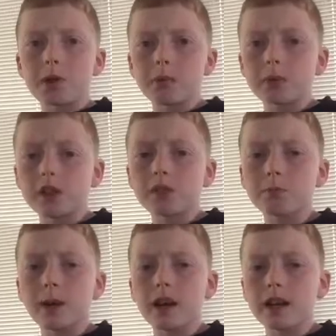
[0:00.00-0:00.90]

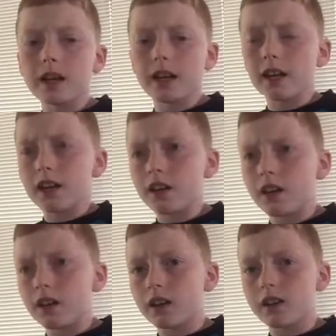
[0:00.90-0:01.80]
public by
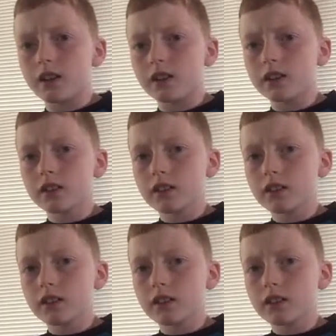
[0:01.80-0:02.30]
uh,